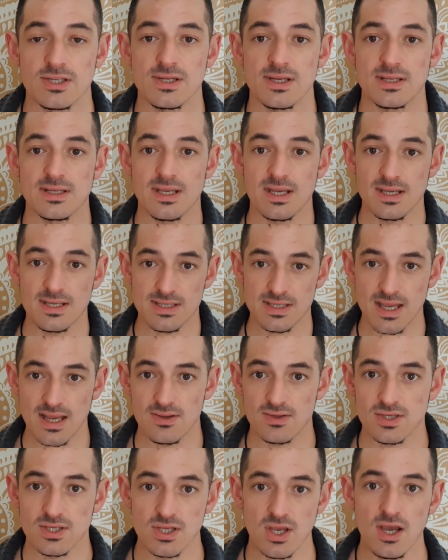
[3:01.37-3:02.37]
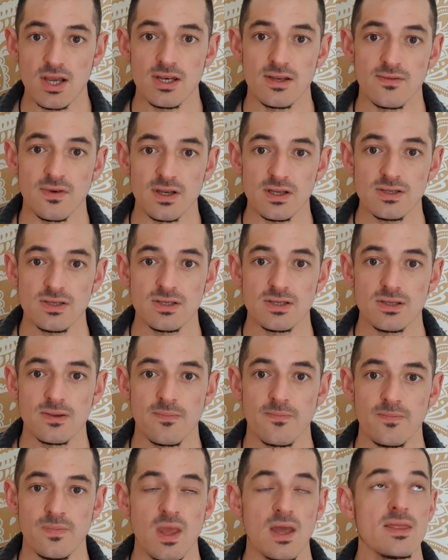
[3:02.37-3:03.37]
exists outside of us,
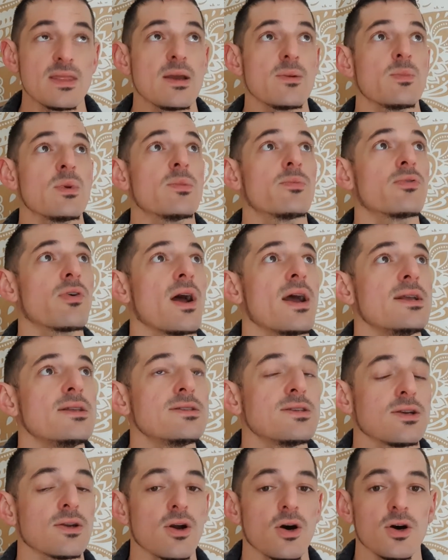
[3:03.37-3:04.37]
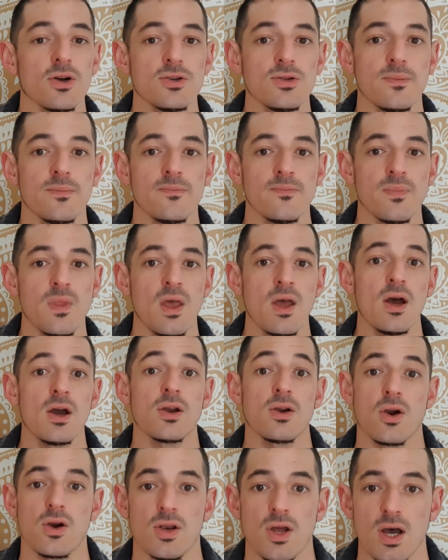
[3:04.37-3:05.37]
and then we pray to God and
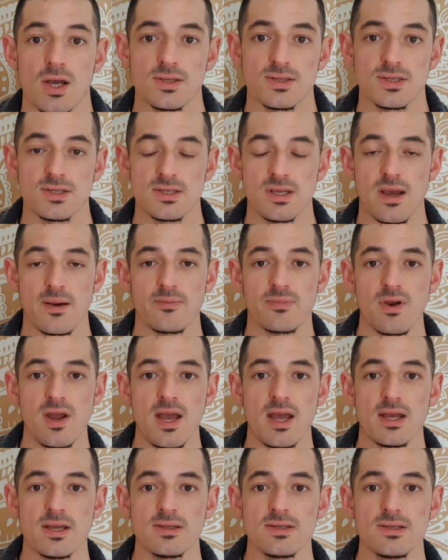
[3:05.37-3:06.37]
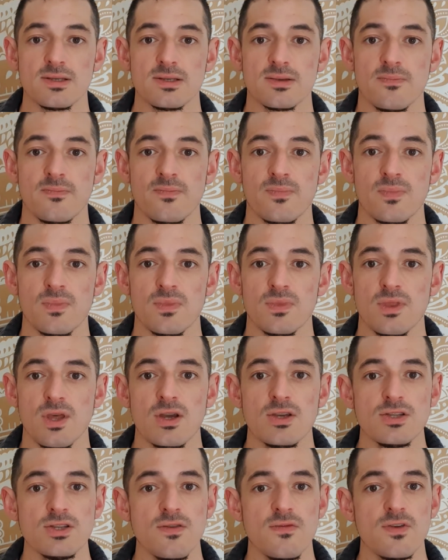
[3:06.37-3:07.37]
God answers our prayers,
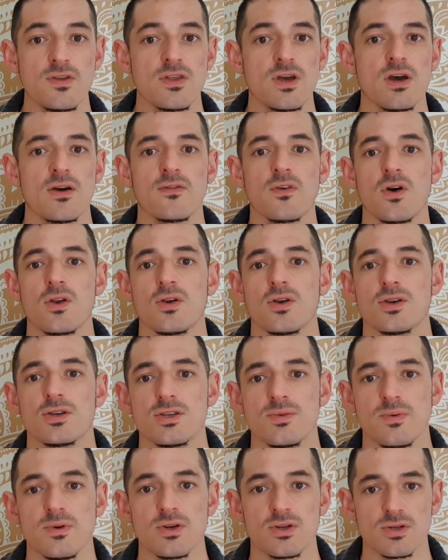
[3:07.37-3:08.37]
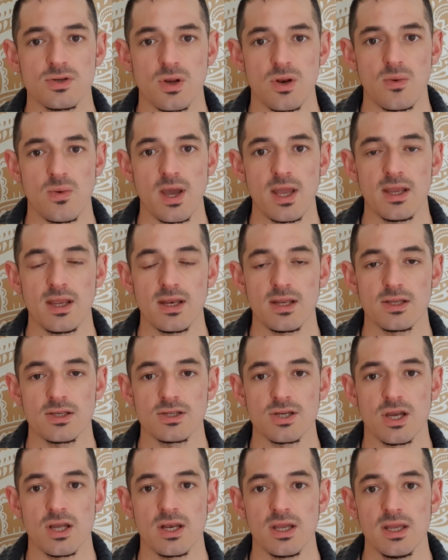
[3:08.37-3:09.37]
those of you that have gone on a spiritual awakening
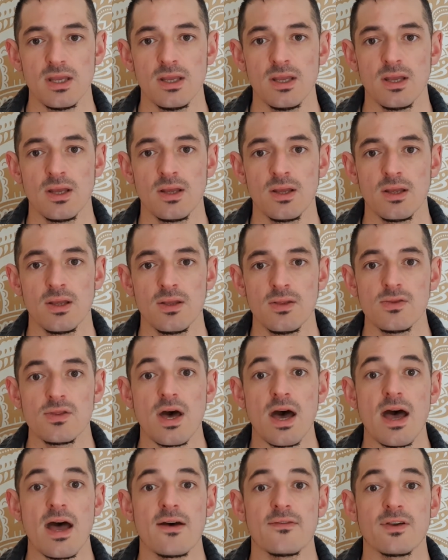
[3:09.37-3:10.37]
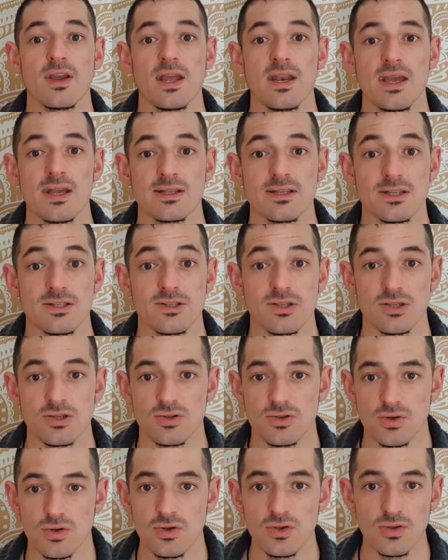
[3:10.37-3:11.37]
journey, that have connected to the
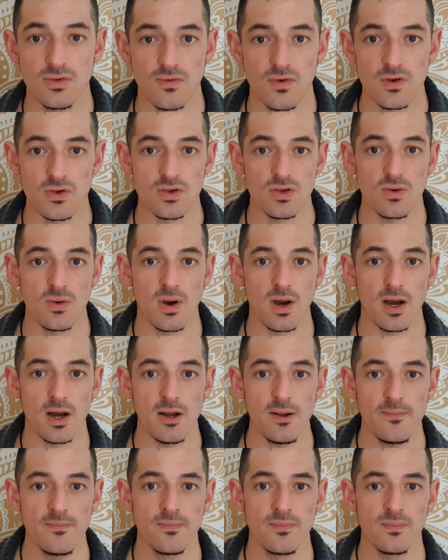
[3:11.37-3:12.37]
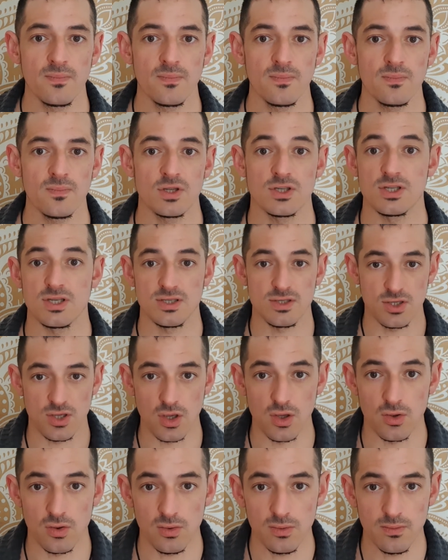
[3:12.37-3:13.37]
truth of who you are, which is
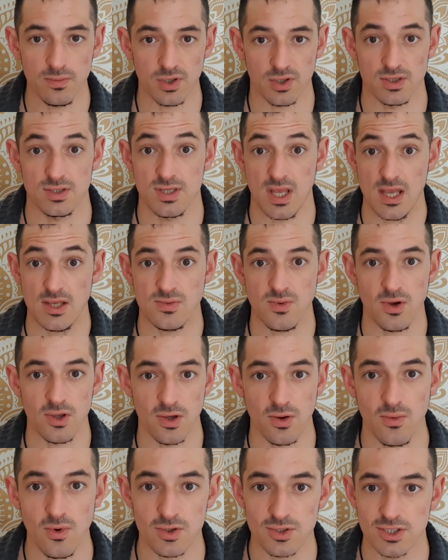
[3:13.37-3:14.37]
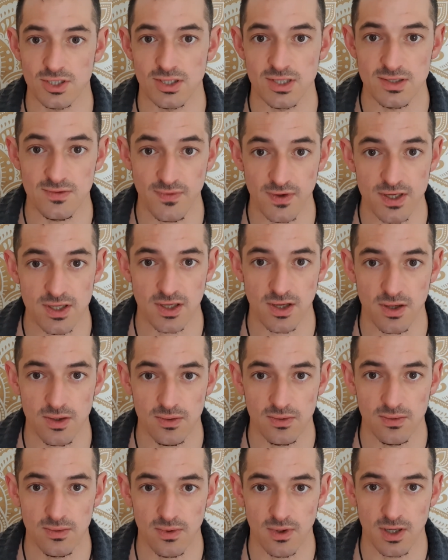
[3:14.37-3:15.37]
you, because that's why you're watching this video,
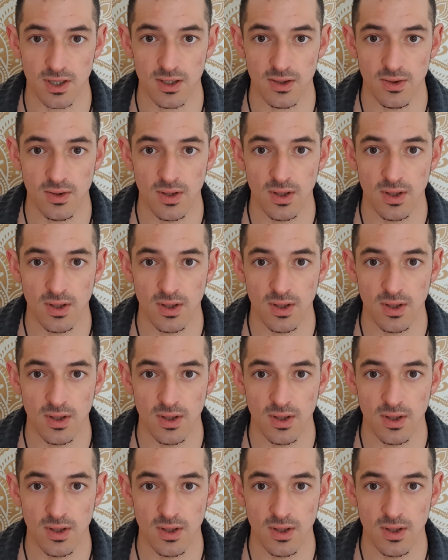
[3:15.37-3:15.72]
right?